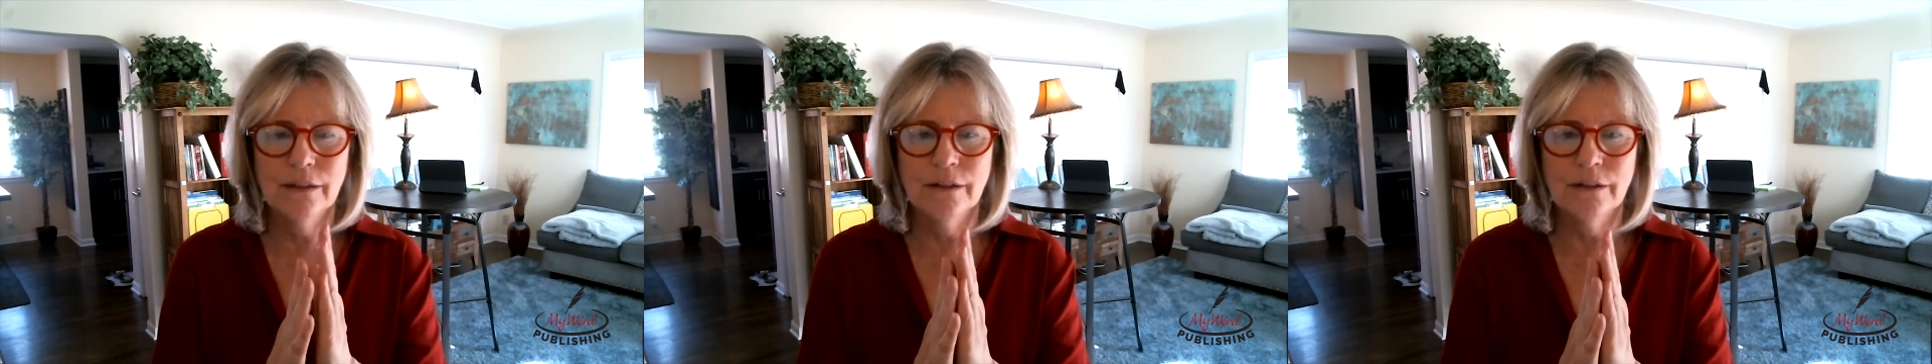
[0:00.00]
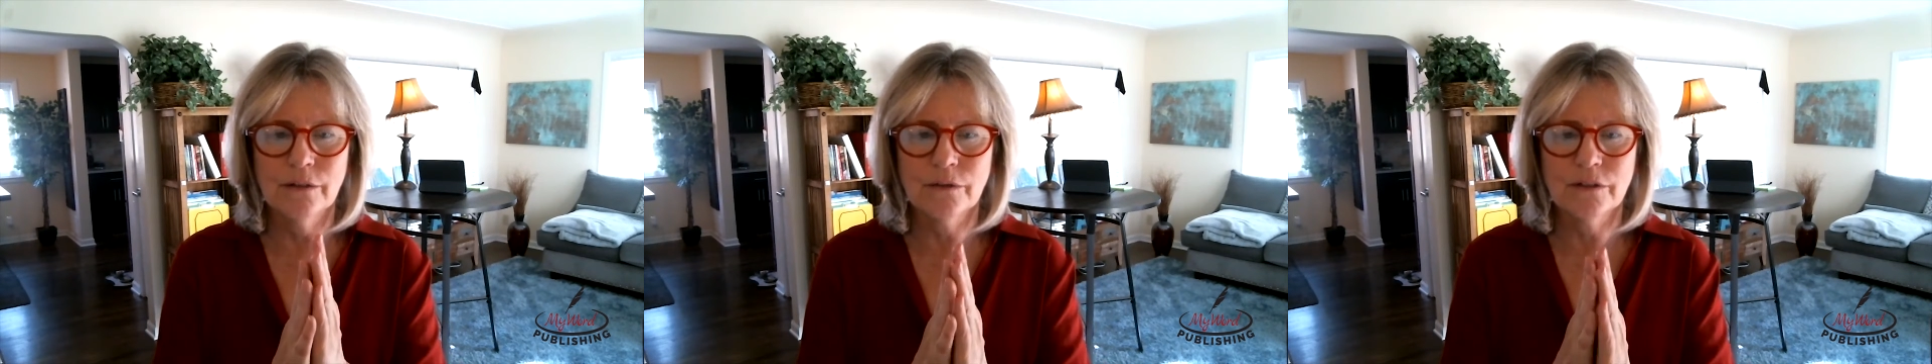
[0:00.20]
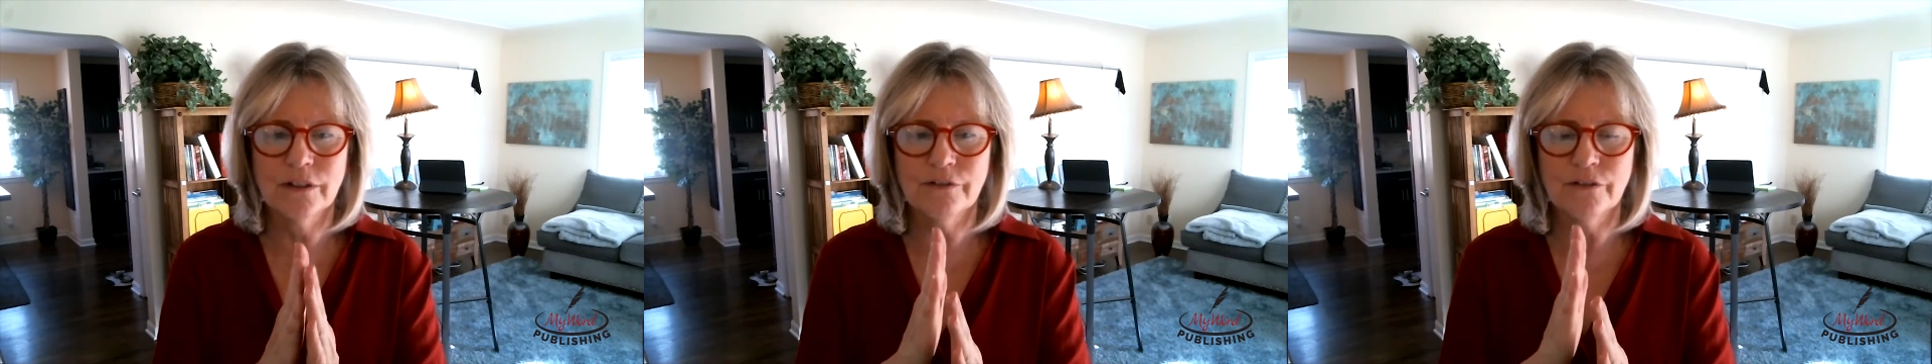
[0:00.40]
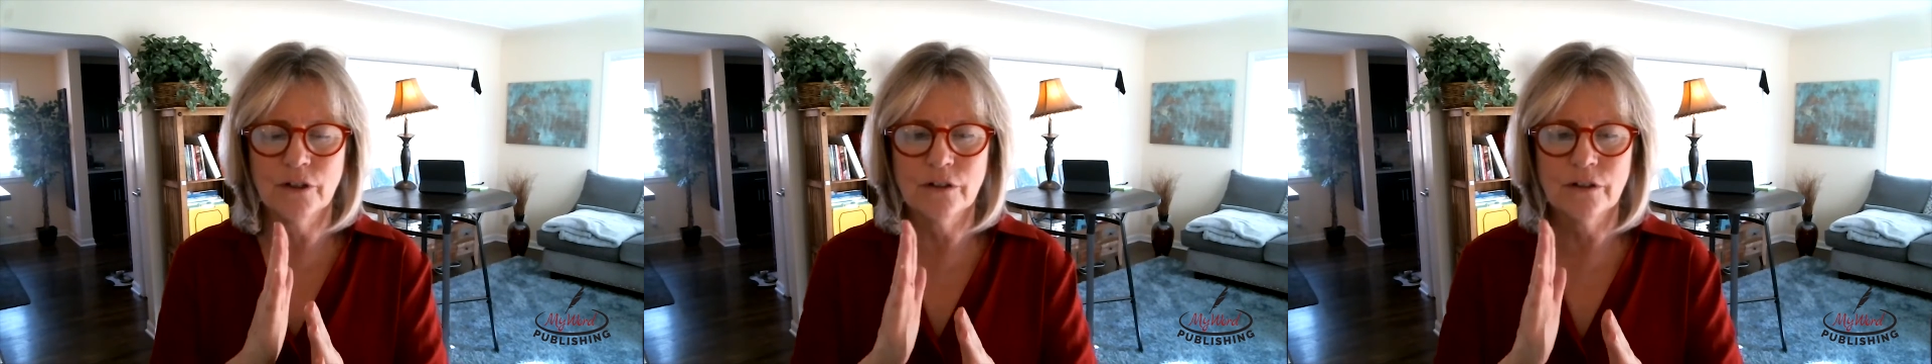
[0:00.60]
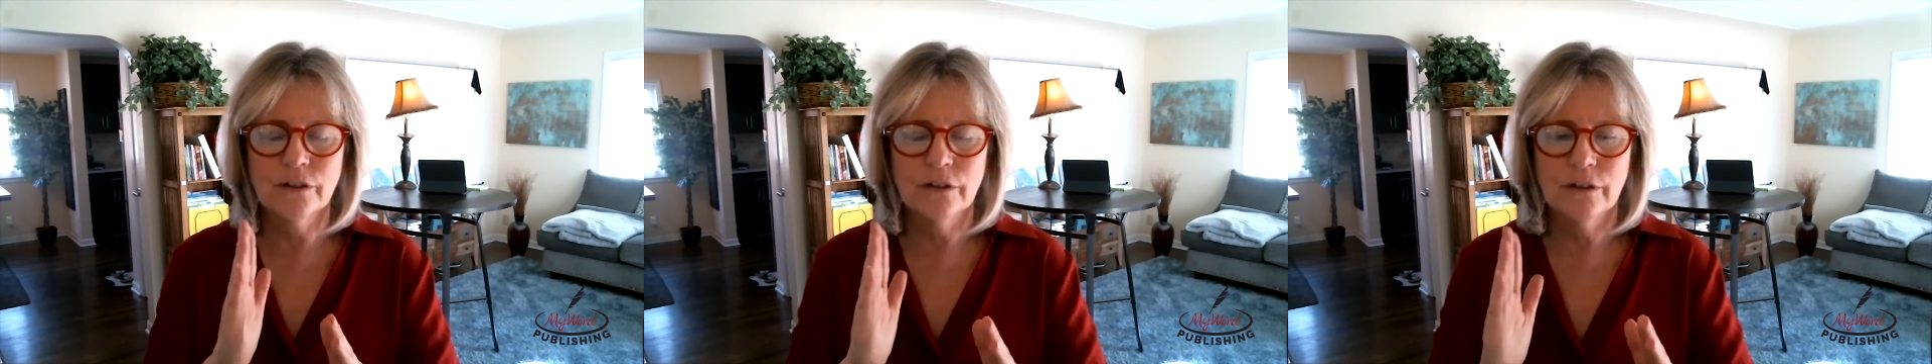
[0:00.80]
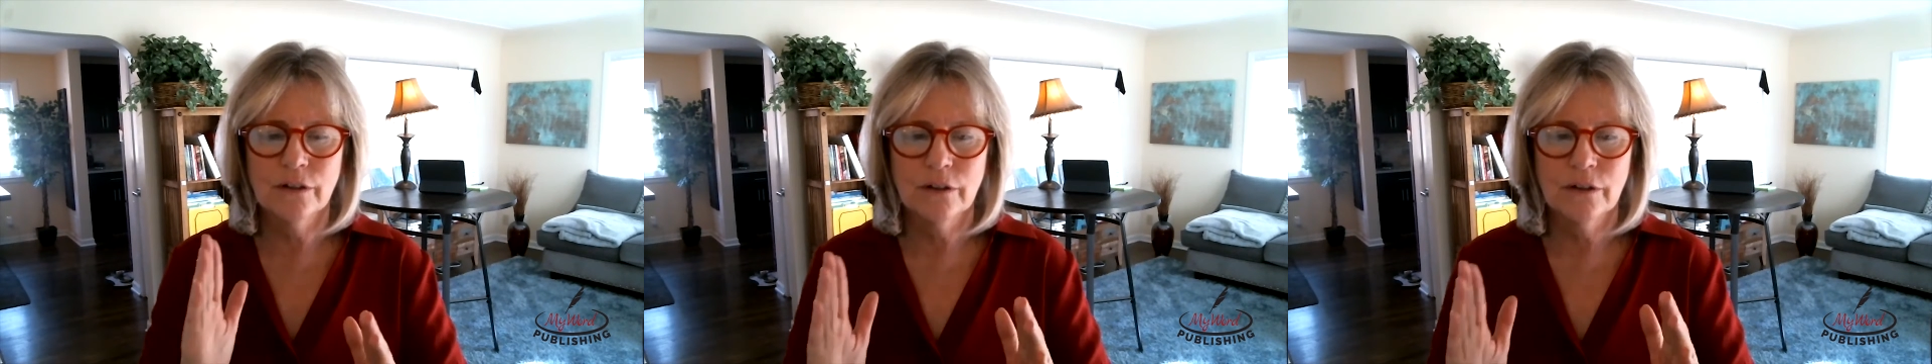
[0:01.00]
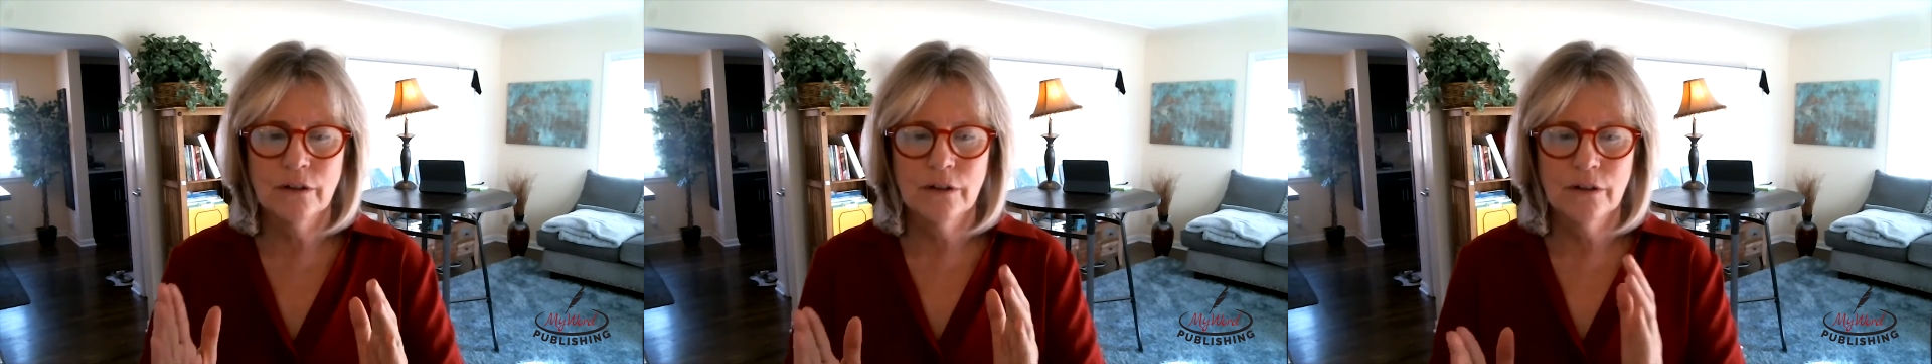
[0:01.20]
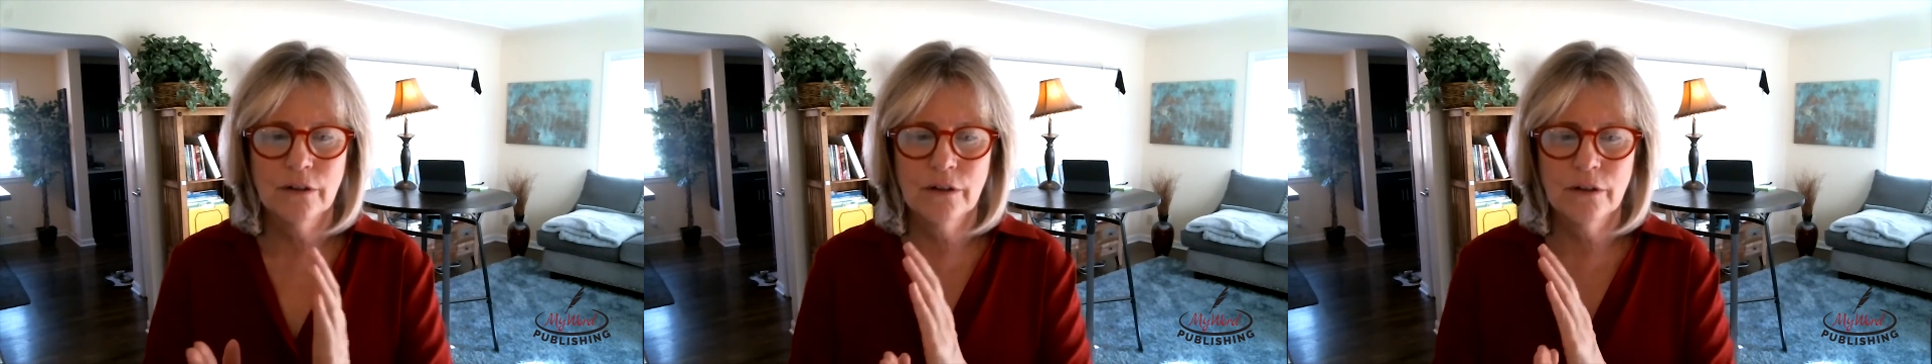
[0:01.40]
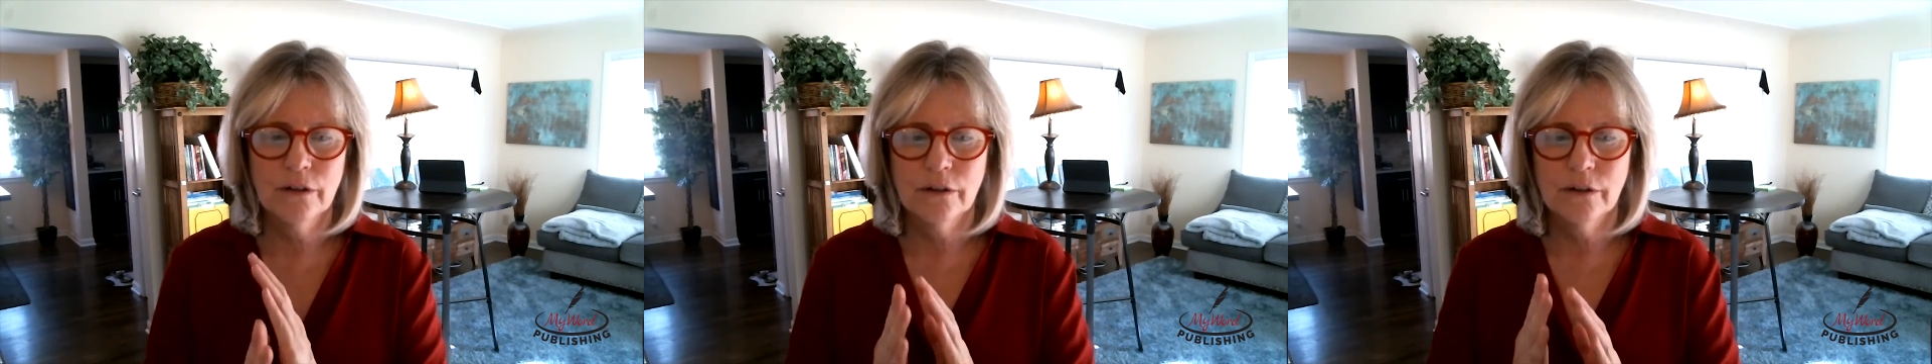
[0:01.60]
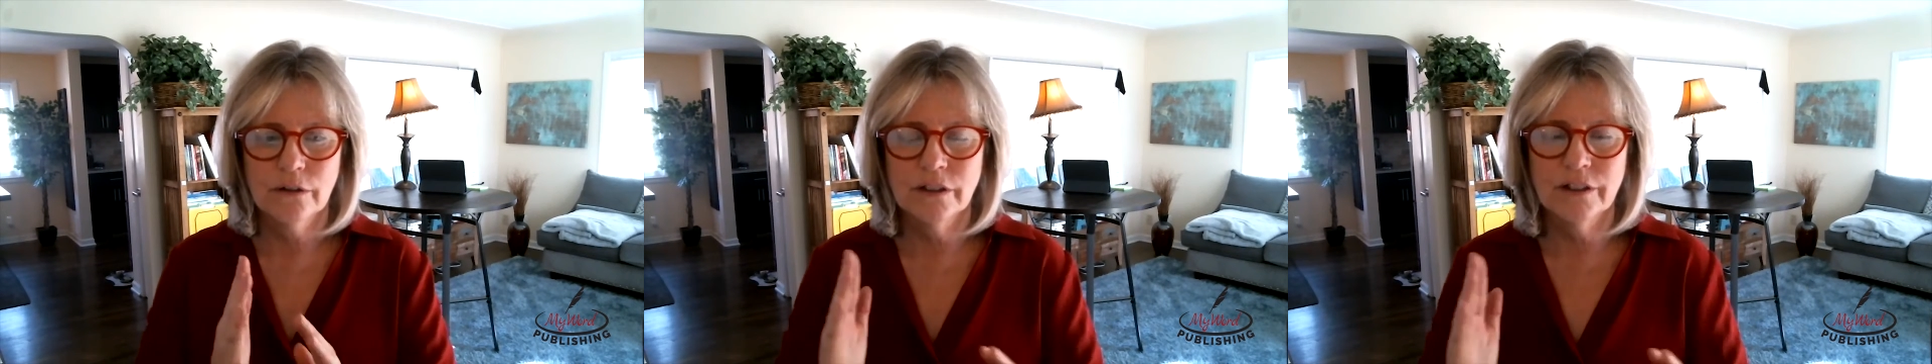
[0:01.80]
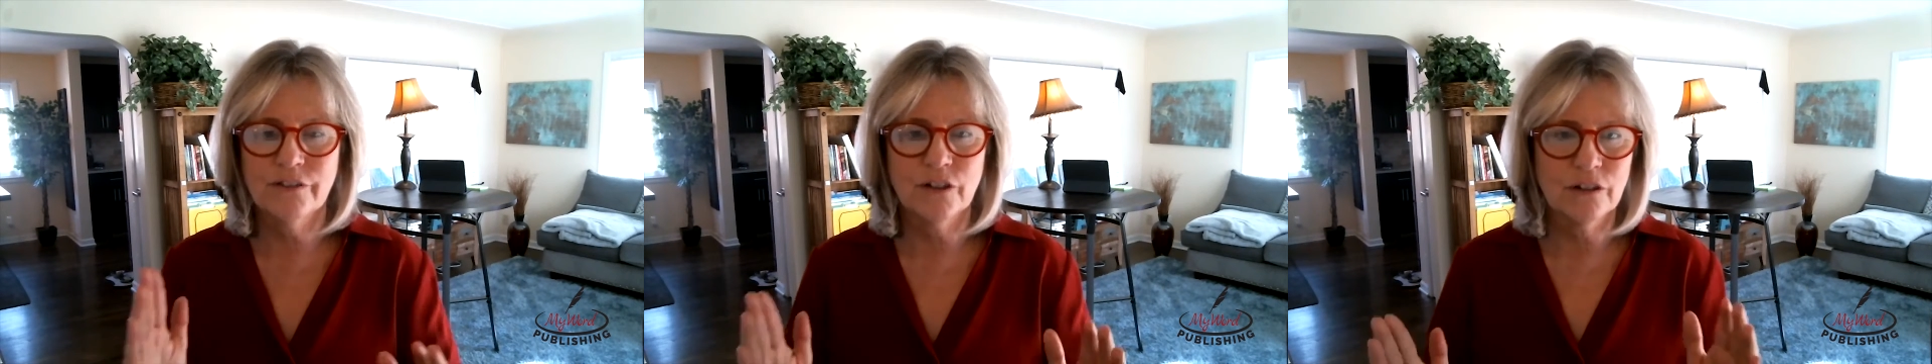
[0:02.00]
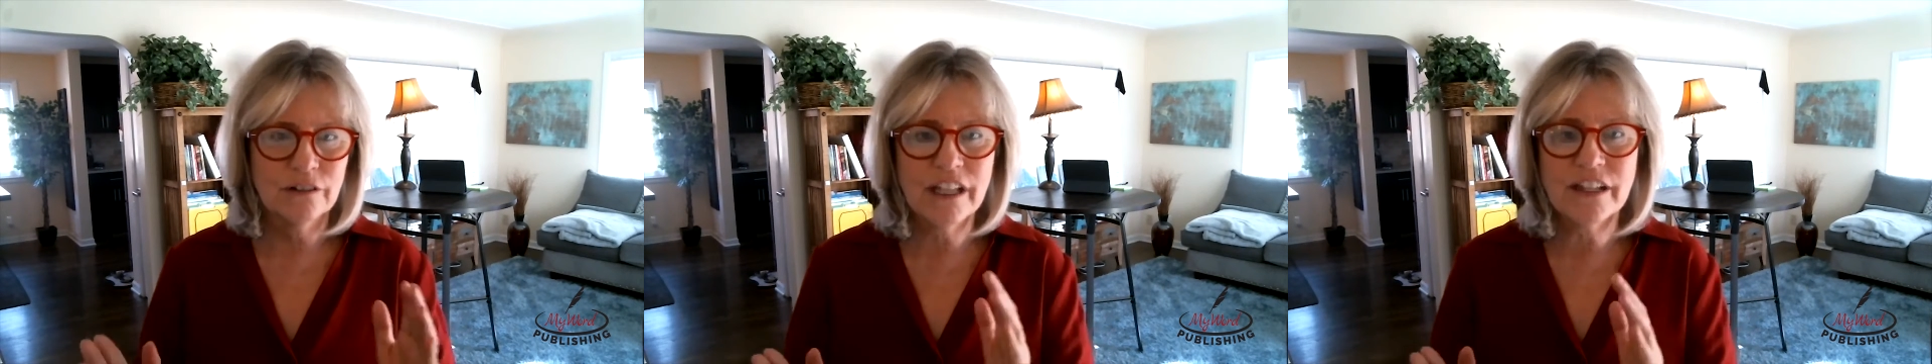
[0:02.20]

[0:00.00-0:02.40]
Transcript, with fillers: you know, different different